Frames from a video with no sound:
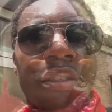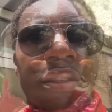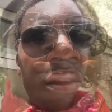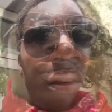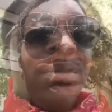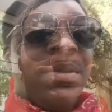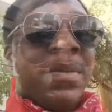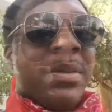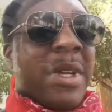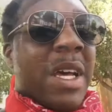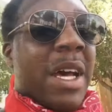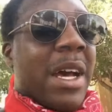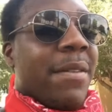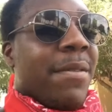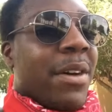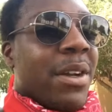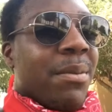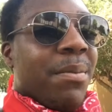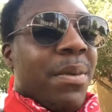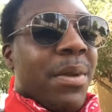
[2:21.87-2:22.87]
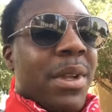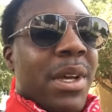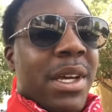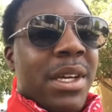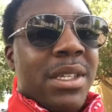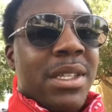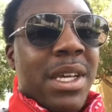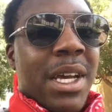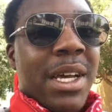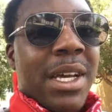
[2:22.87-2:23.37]
So I found a
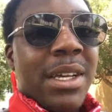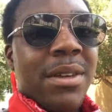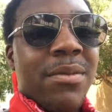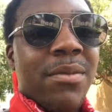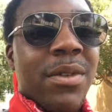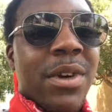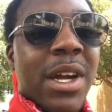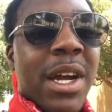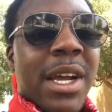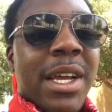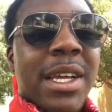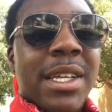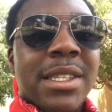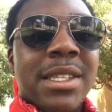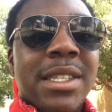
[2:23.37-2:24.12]
place I can where I can